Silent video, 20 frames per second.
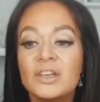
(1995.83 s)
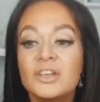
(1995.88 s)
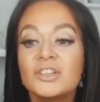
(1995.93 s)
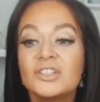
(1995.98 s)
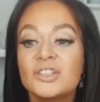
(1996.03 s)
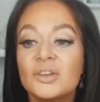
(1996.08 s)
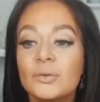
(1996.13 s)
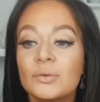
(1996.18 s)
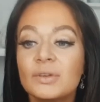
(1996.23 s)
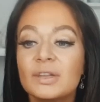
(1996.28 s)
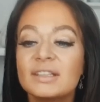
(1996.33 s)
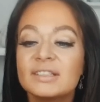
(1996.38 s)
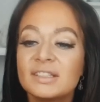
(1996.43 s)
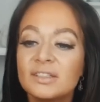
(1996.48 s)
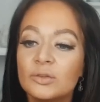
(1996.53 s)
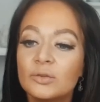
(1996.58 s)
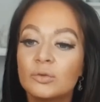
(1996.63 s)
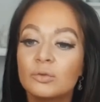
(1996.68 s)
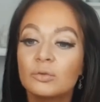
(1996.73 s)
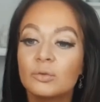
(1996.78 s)
So it's
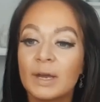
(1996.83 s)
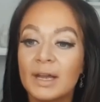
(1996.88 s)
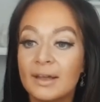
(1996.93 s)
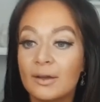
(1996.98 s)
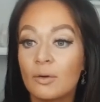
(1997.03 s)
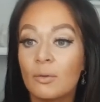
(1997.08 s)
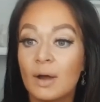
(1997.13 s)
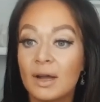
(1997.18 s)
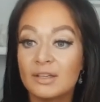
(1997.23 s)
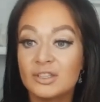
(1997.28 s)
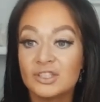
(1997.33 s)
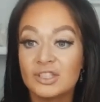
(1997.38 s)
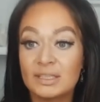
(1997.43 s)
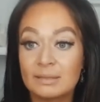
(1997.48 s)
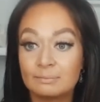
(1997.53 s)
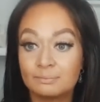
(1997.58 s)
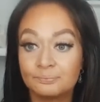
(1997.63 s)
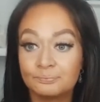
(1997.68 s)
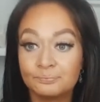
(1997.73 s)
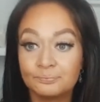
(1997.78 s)
a great
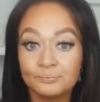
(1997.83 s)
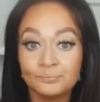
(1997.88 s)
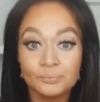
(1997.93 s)
question.